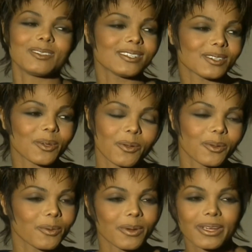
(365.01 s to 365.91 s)
just go
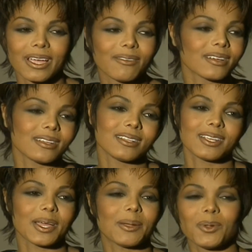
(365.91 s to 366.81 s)
to work, have a good
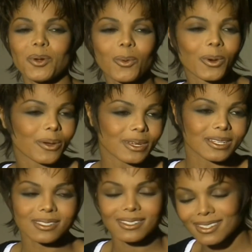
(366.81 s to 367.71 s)
time, no
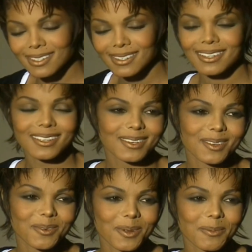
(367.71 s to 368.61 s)
worries,
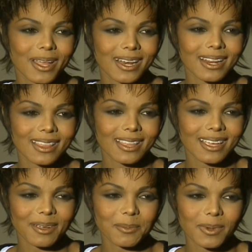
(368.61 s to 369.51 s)
don't worry about
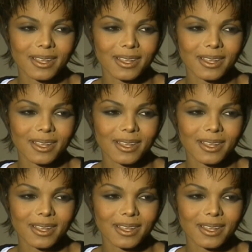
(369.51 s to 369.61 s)
anything.